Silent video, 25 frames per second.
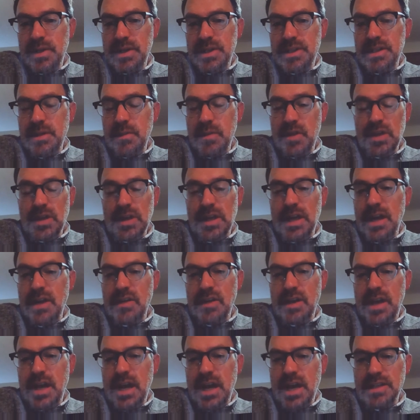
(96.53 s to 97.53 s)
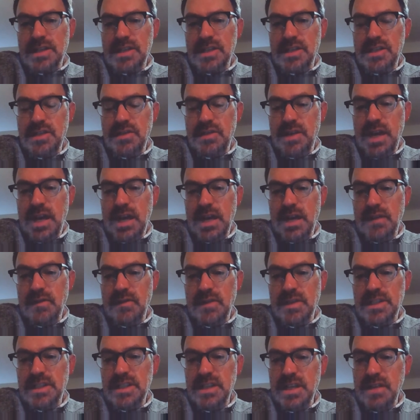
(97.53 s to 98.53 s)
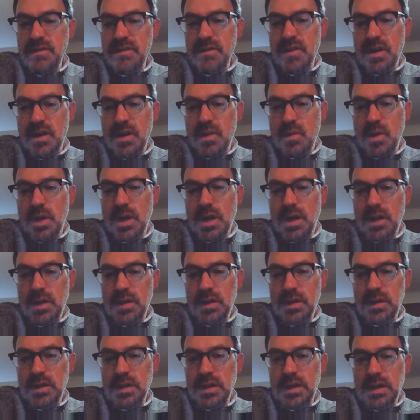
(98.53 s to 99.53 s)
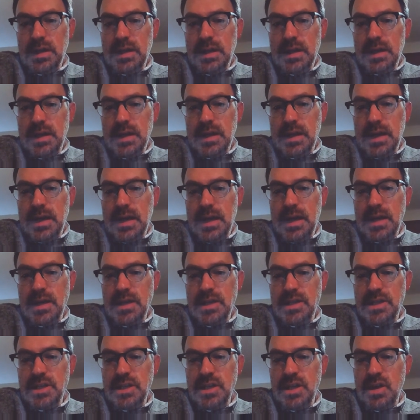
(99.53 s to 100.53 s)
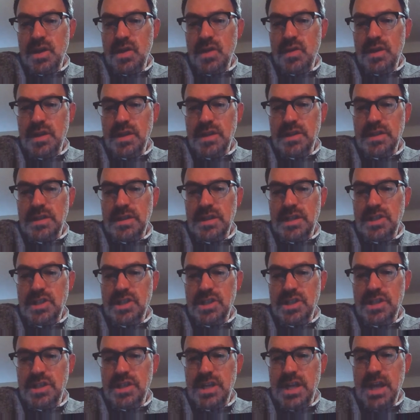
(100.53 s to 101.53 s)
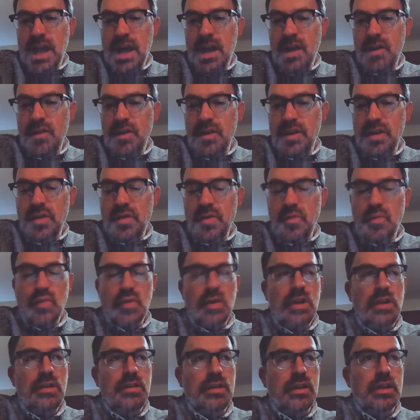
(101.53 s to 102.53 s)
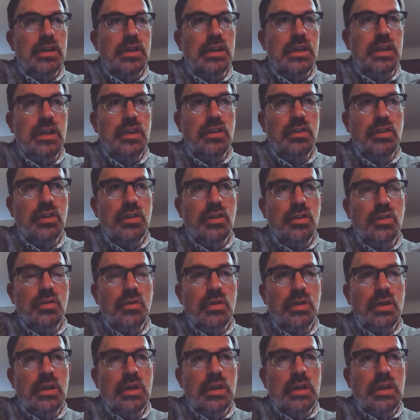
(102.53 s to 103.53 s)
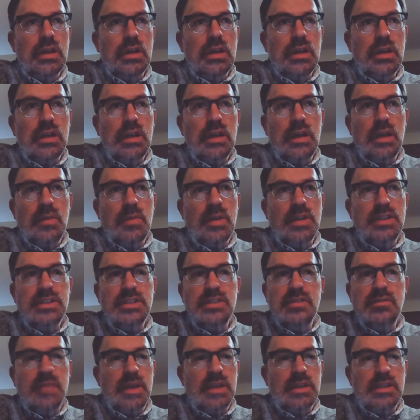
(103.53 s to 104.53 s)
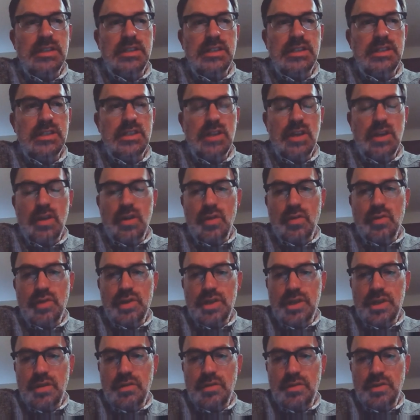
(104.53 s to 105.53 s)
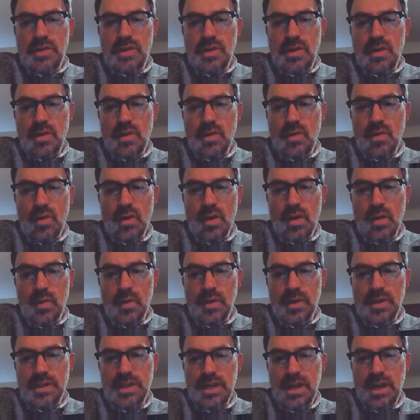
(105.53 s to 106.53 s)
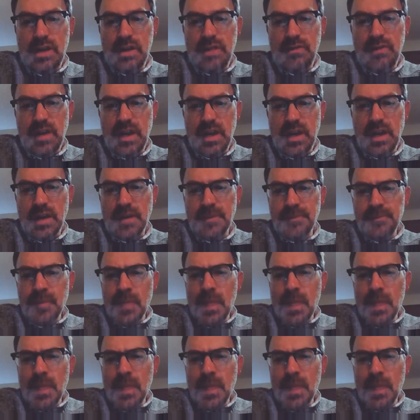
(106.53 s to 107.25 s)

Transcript: But some of the later gases you can't even see very well. And to know that just the air that you breathe can kill you, it must have been so horrible and terrifying.